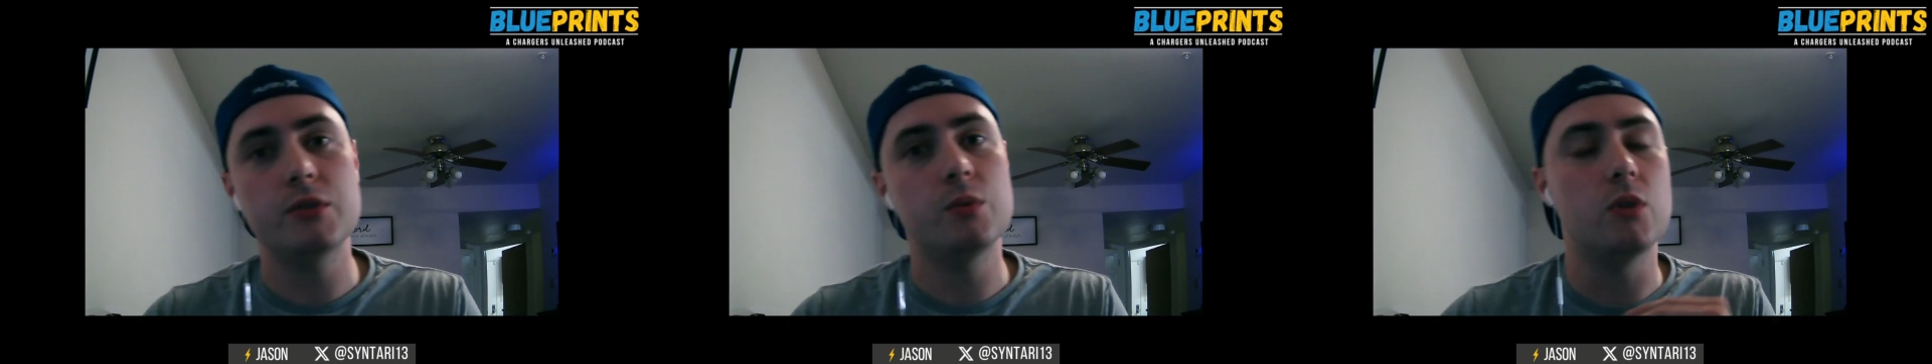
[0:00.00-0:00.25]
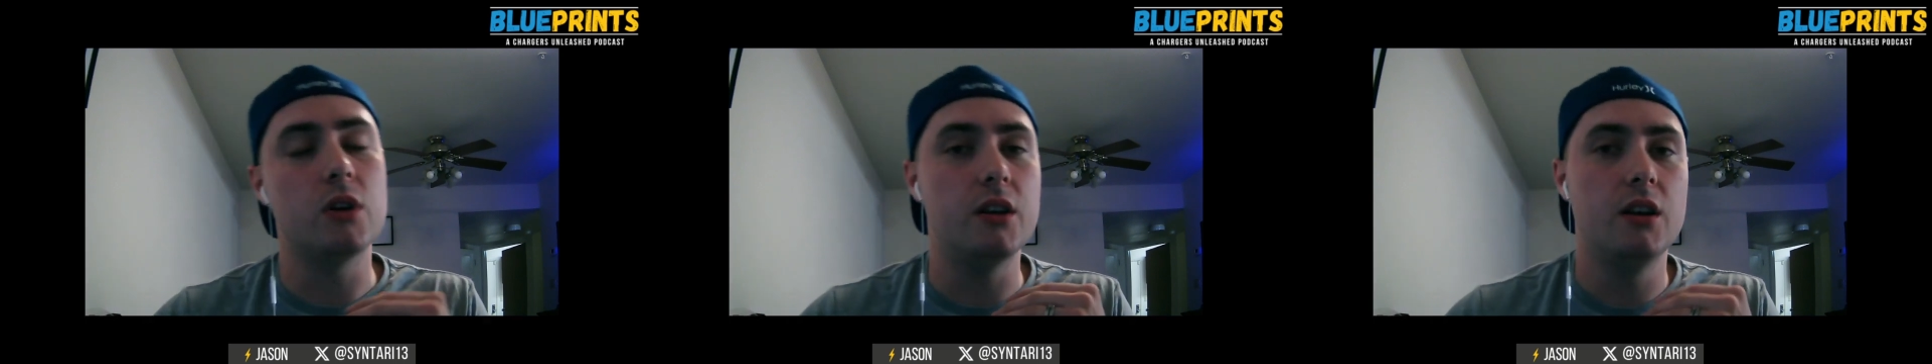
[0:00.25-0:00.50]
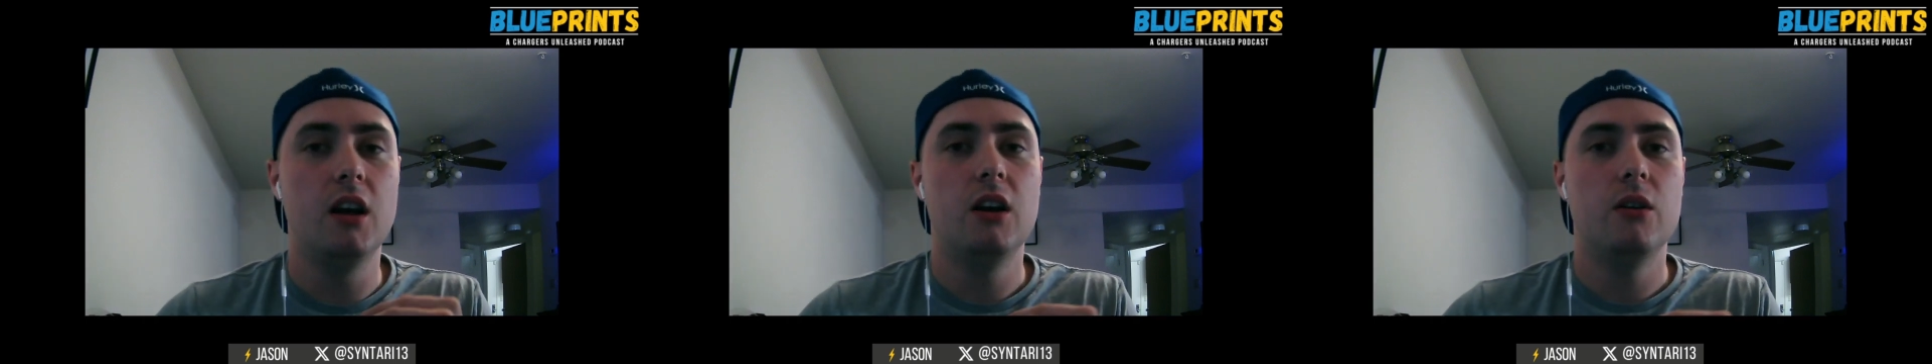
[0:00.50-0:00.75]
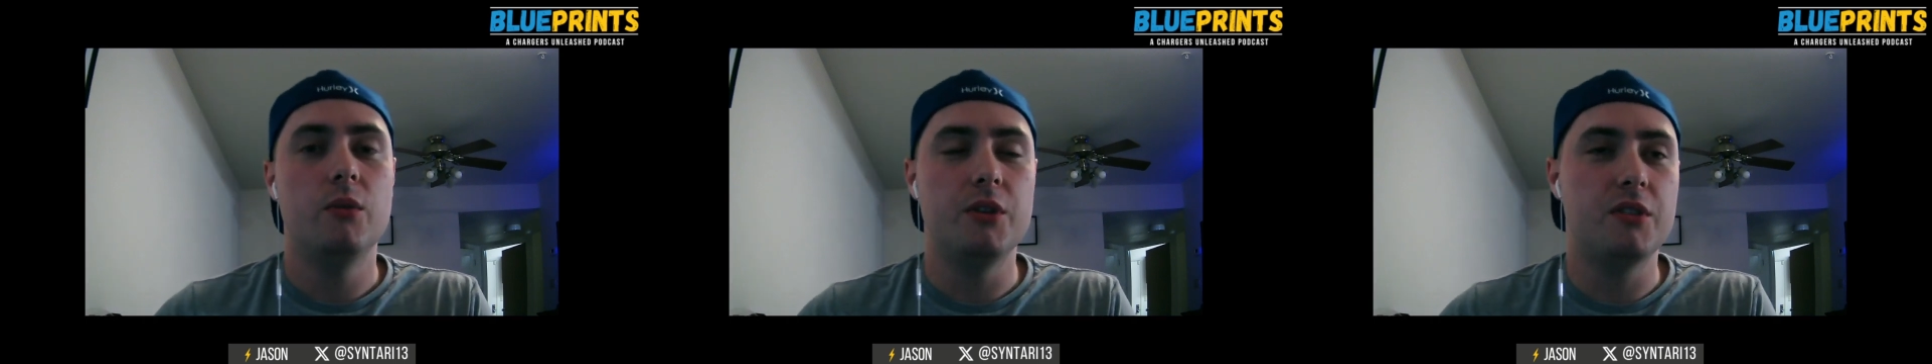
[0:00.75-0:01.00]
what
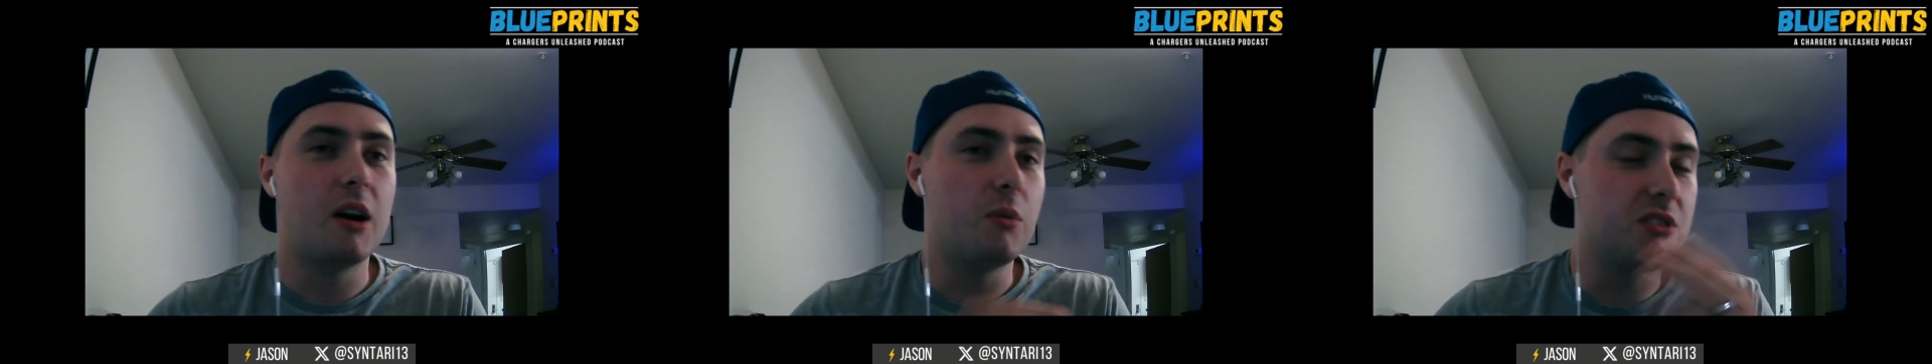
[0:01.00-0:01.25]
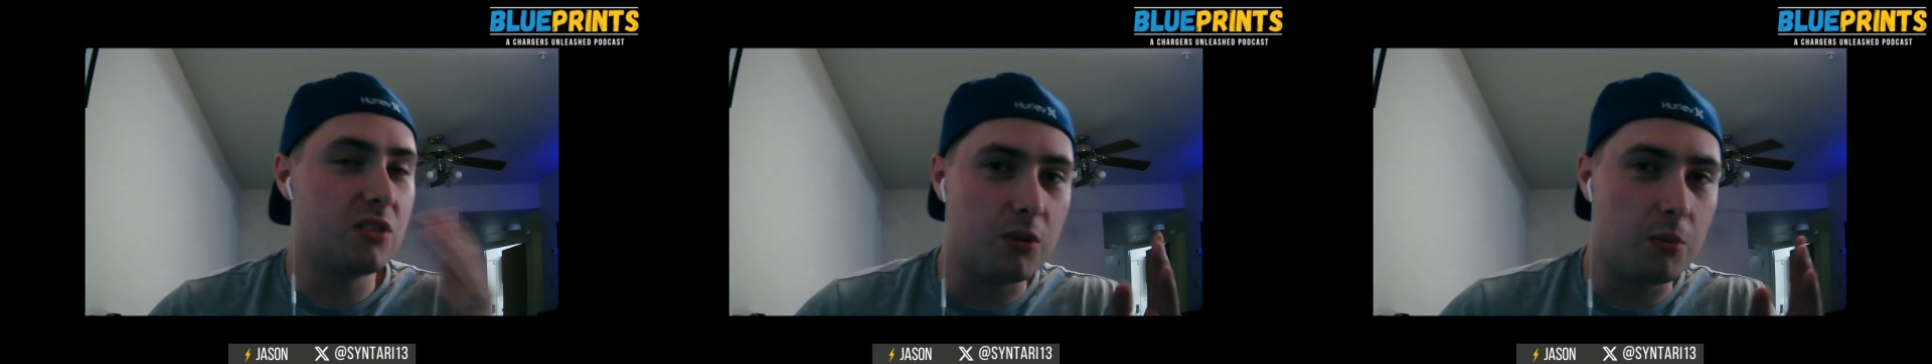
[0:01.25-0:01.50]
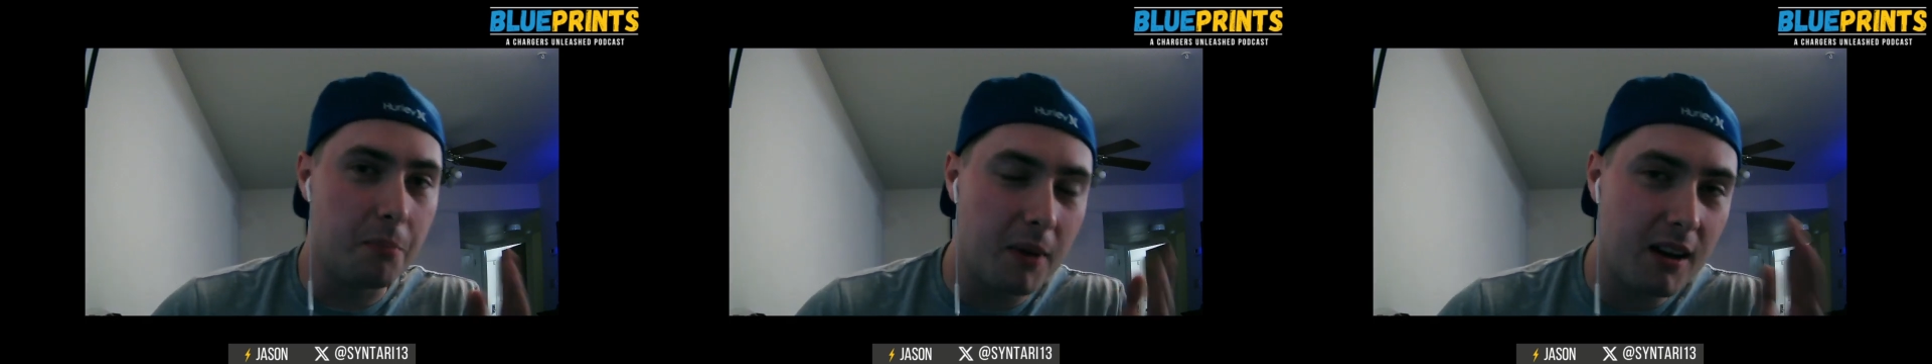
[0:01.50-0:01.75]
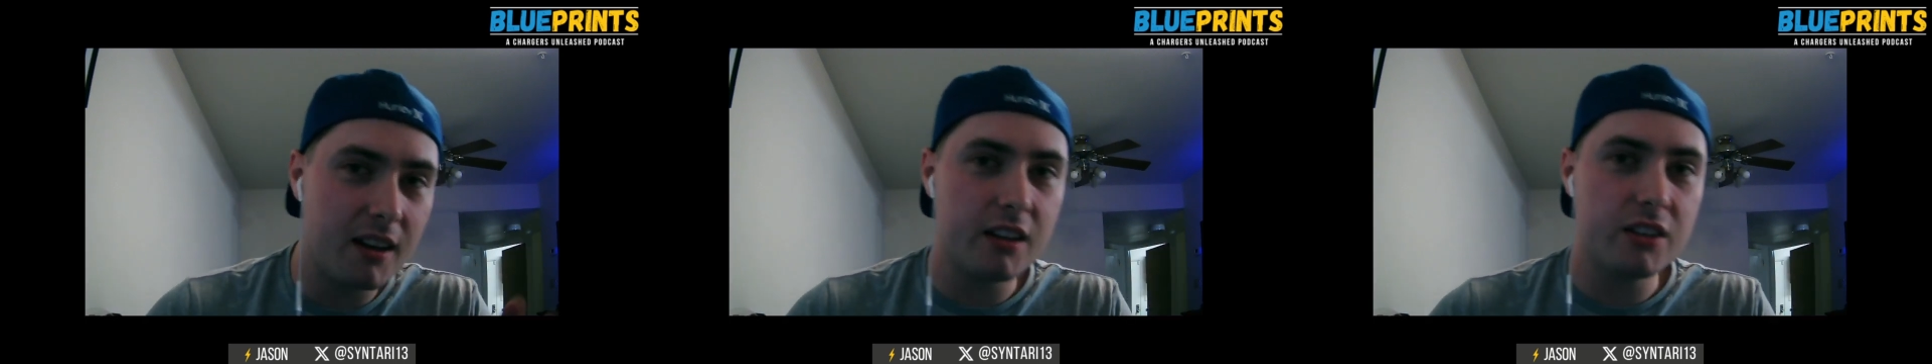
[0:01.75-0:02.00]
you thought was a little
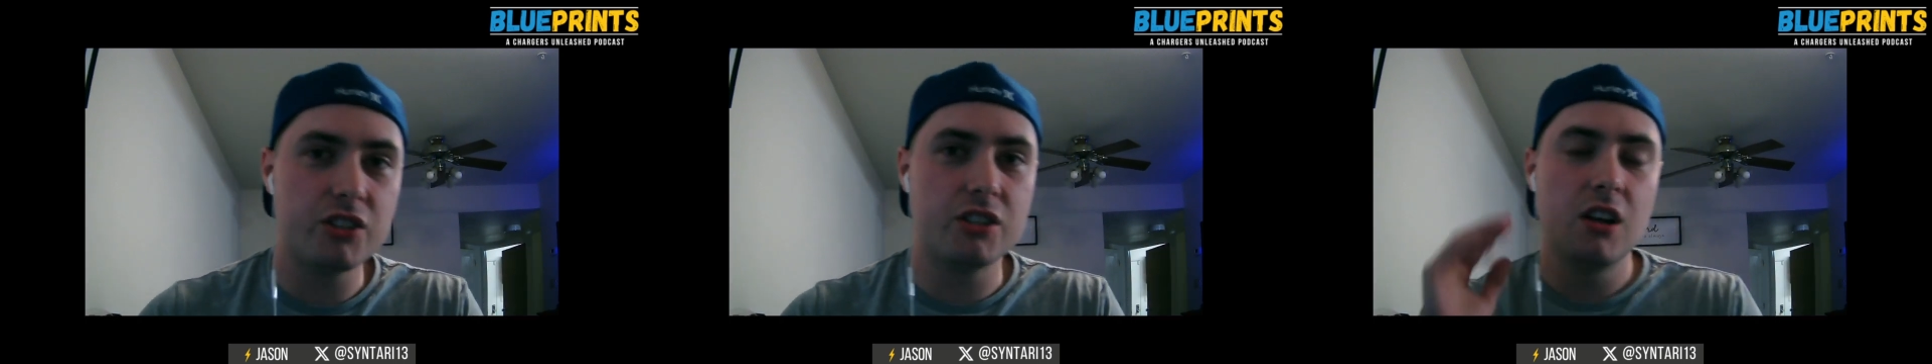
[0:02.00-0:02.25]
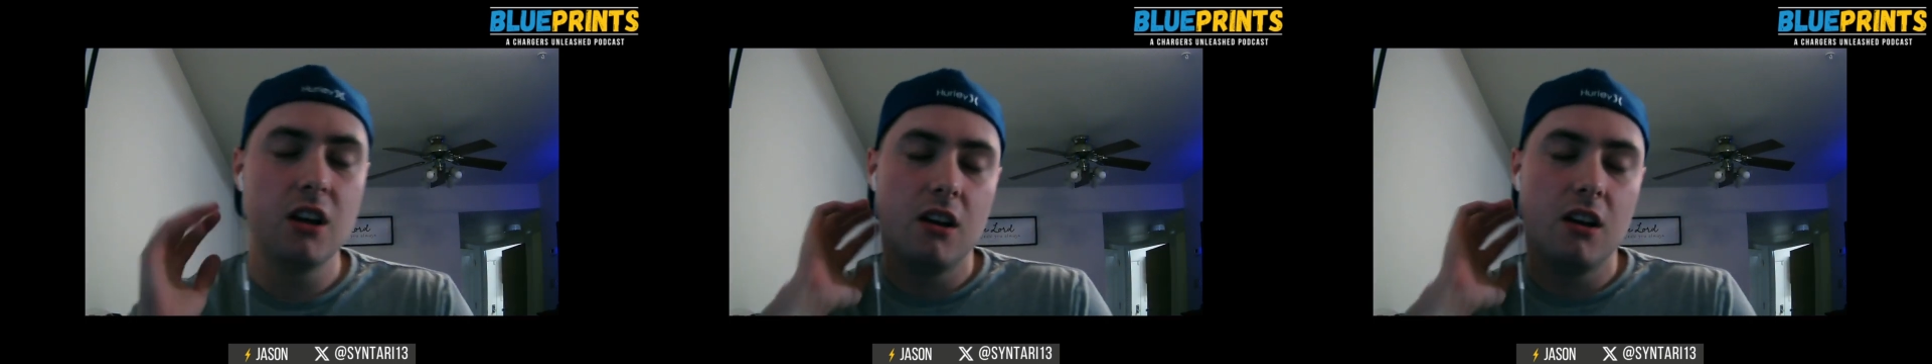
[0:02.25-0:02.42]
much,